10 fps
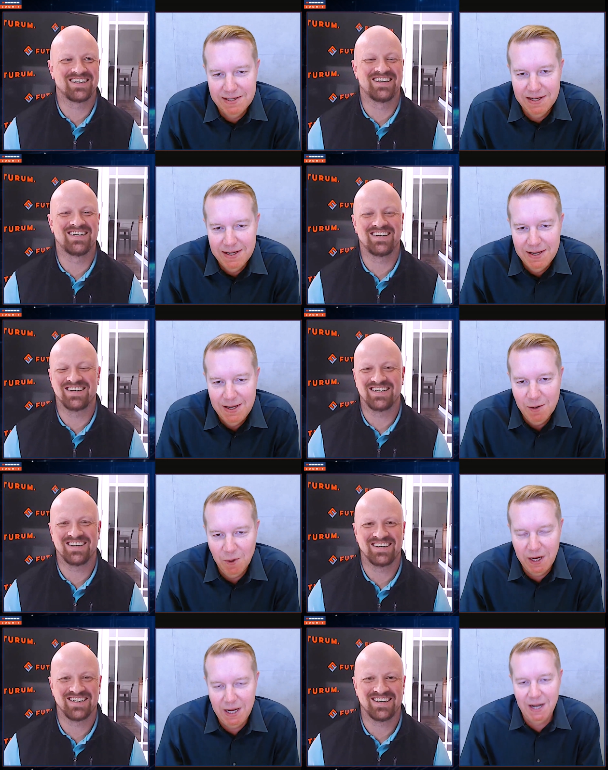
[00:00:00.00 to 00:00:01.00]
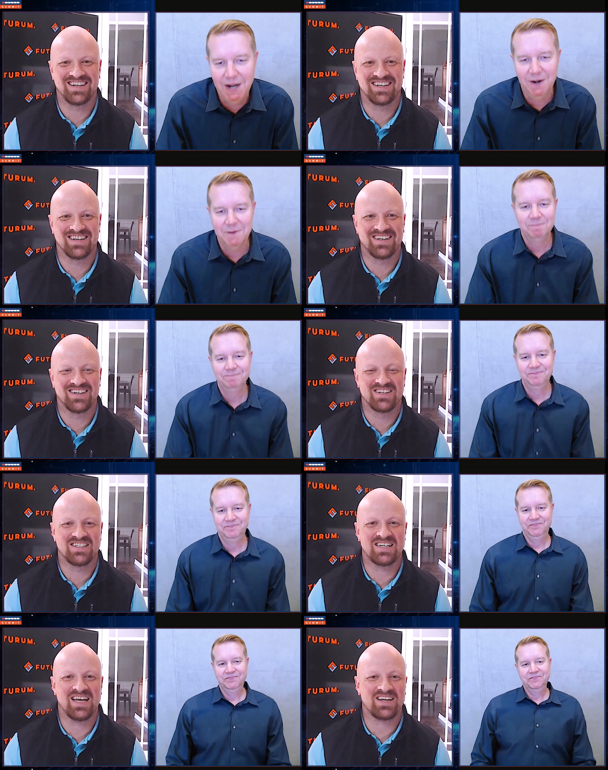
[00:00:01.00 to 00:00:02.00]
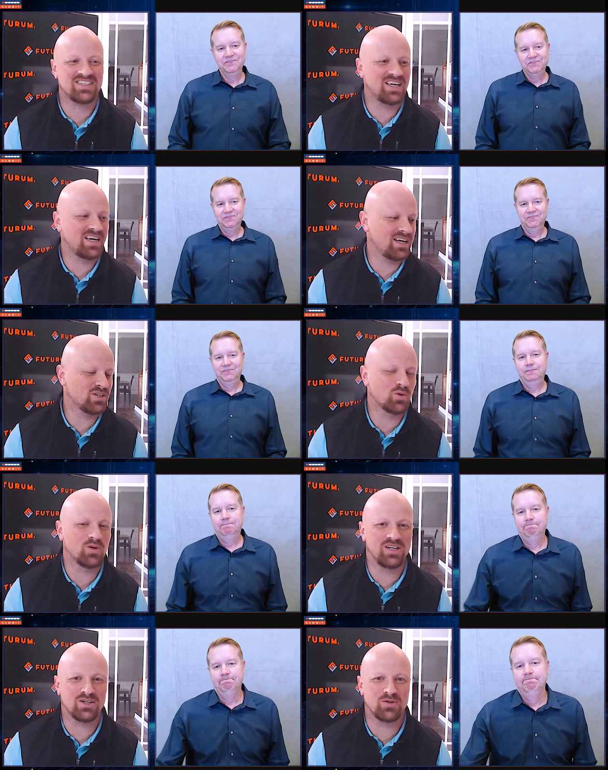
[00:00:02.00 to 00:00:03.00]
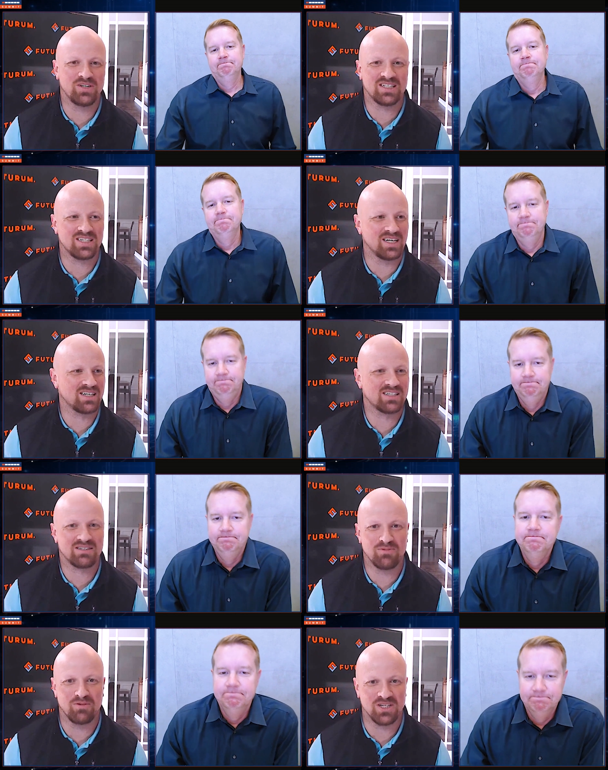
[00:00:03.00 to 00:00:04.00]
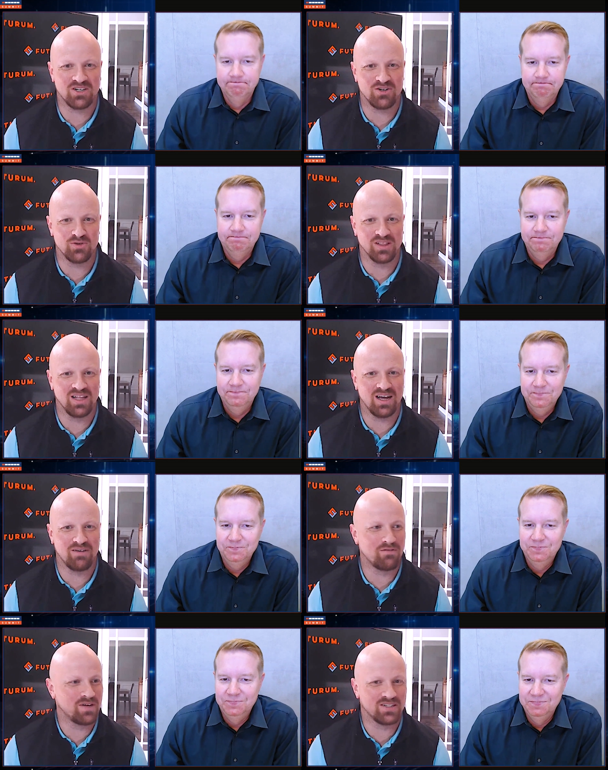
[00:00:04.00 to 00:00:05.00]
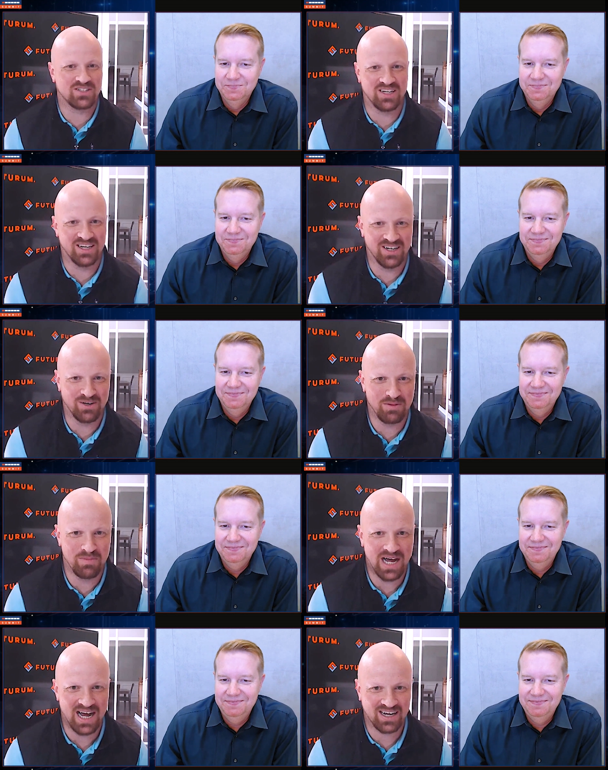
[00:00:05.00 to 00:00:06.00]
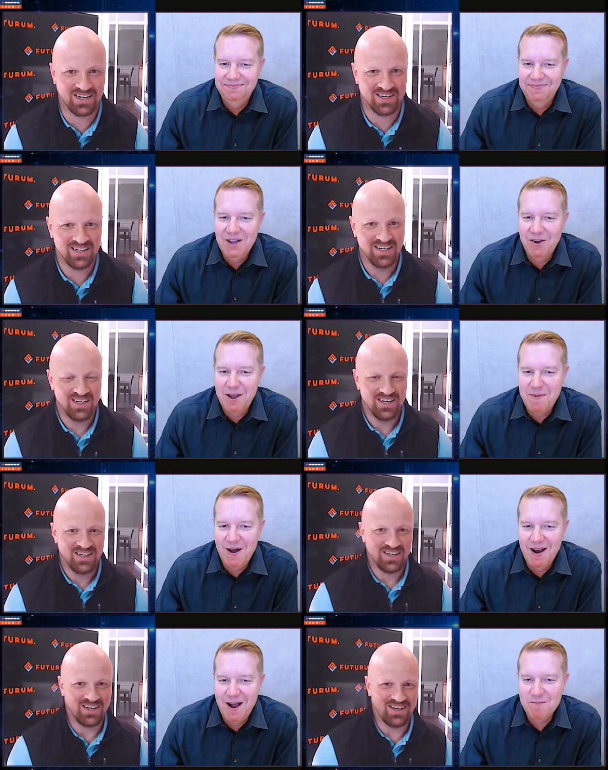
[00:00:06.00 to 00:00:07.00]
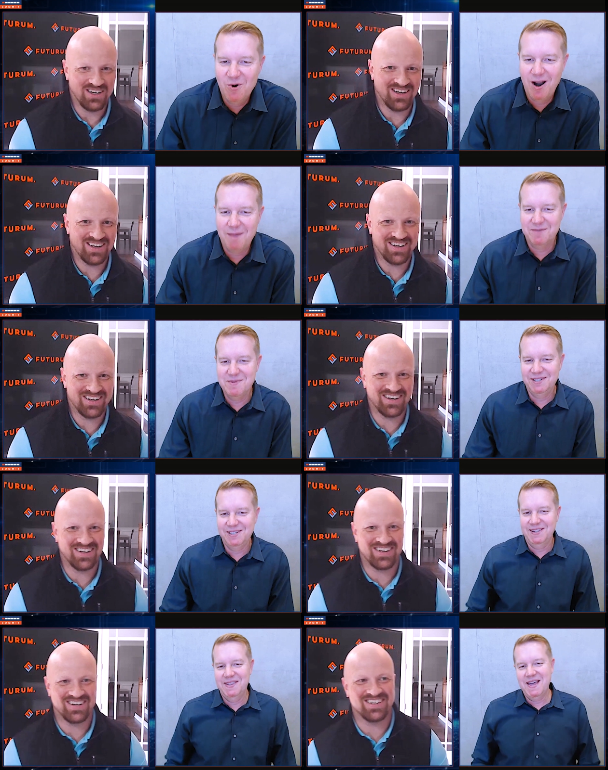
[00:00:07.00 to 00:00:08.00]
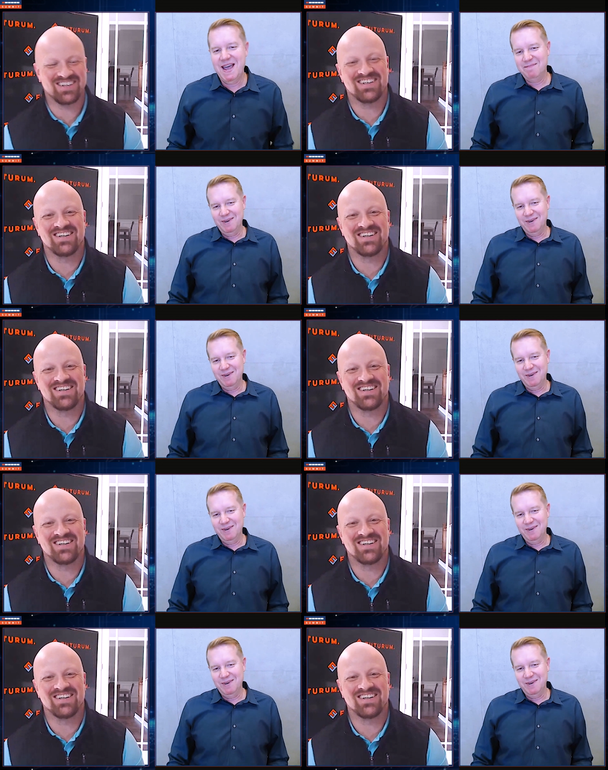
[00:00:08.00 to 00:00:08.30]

Speaker 1: uh, we're getting there. Tech Day
Speaker 2: 2026, when we start doing live events again, I'll be back.
Speaker 1: Well, come on. I'm more optimistic than that,